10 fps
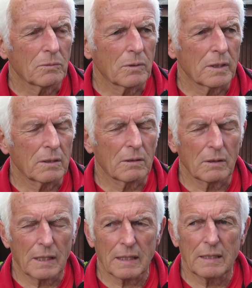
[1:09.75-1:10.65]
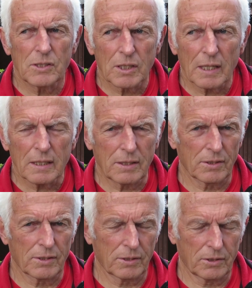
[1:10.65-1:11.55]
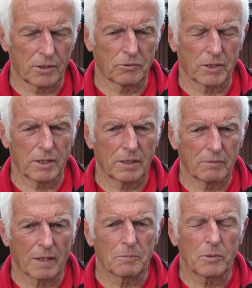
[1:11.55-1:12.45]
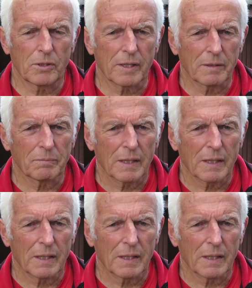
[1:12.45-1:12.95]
what he called Eileen's guidance that she'd received that morning,